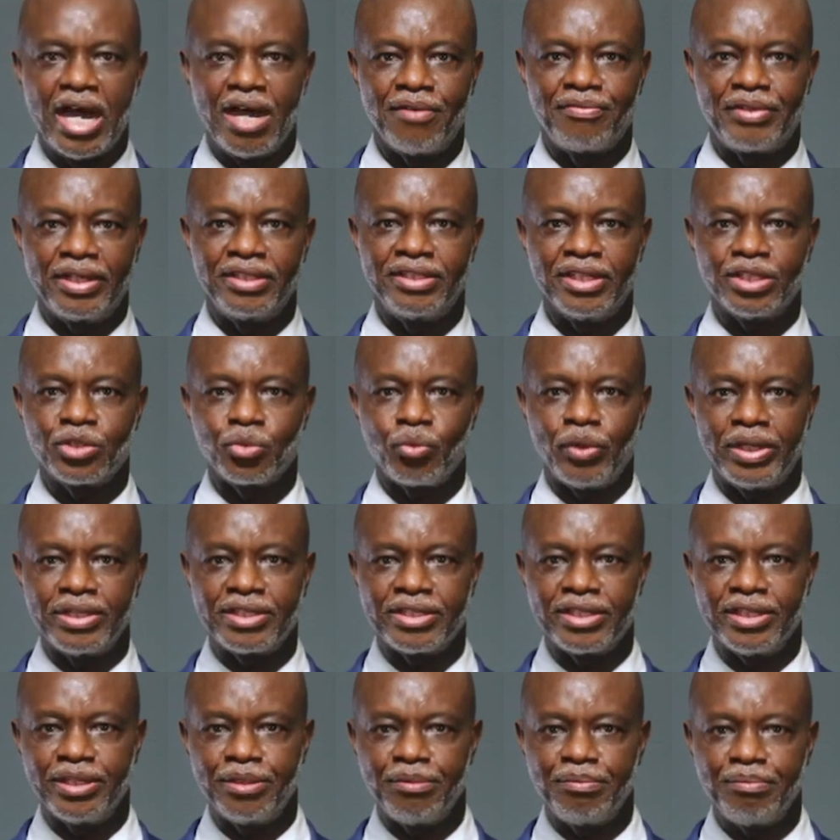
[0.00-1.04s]
After just
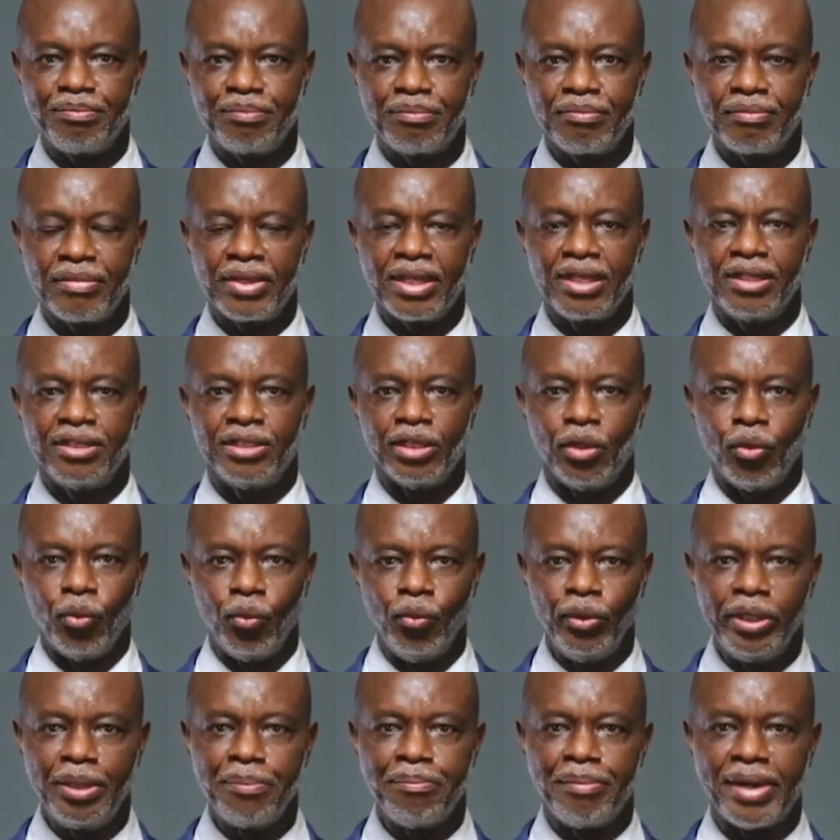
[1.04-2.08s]
one term, the
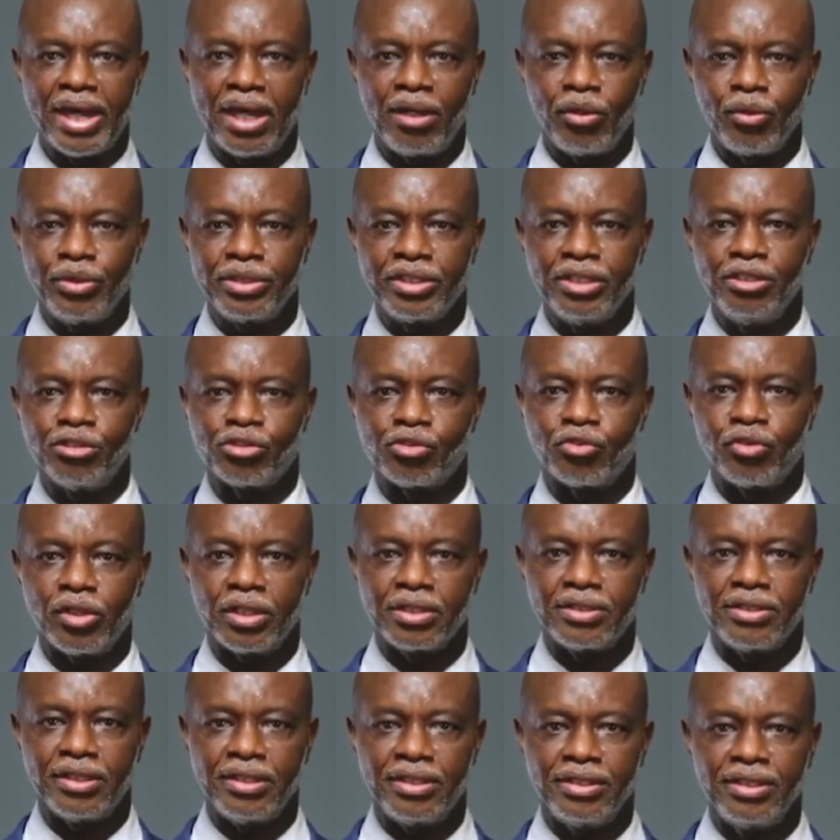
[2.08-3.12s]
only biology
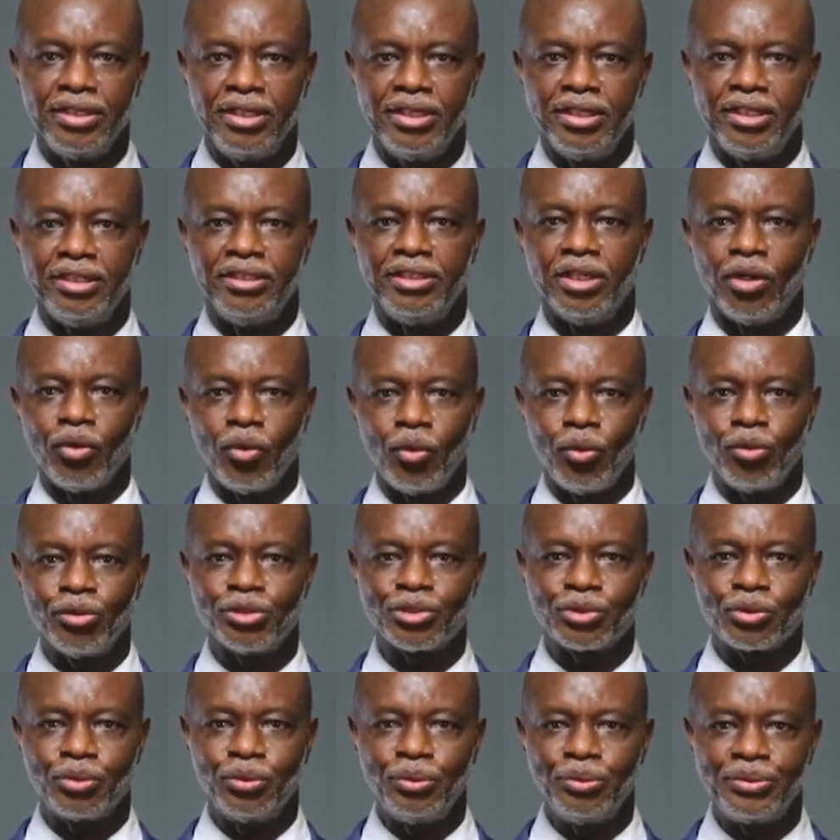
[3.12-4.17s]
instructor in the
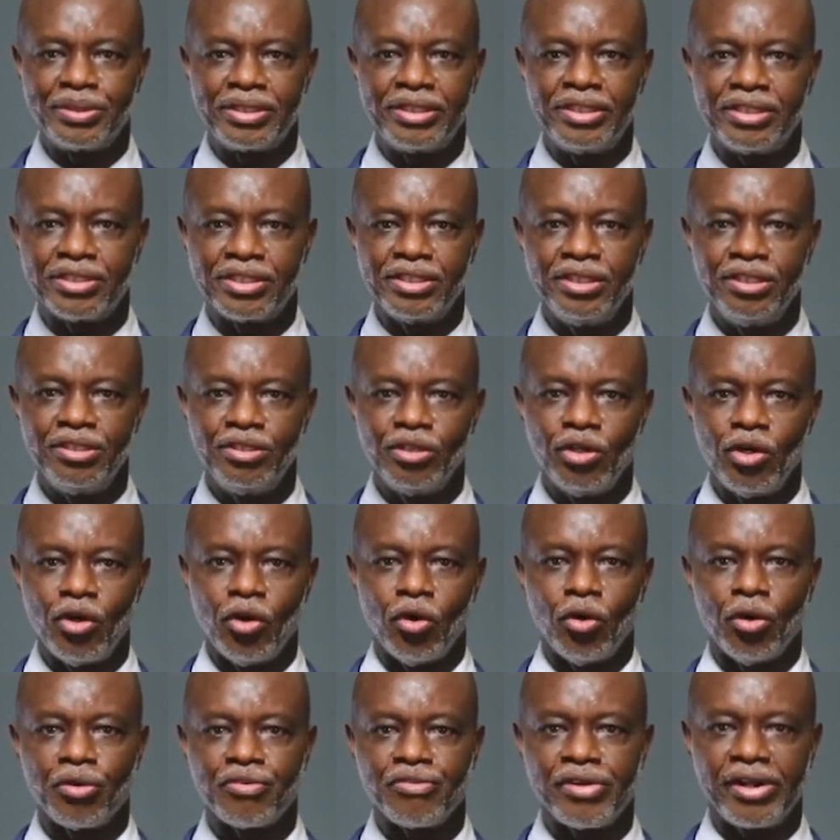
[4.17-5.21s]
whole school teaching
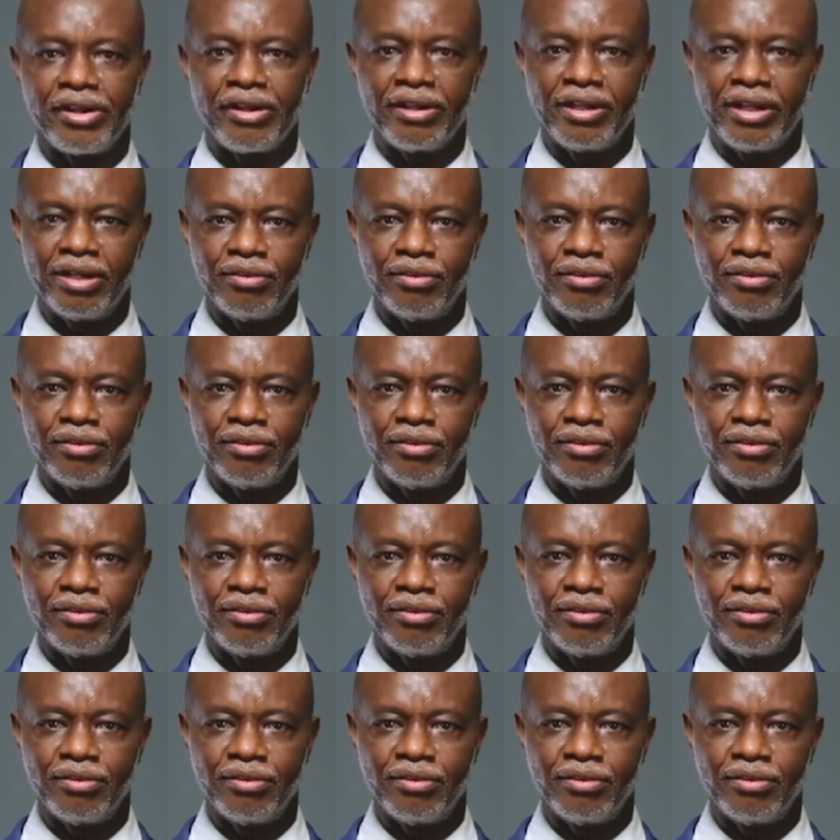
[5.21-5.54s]
ordinary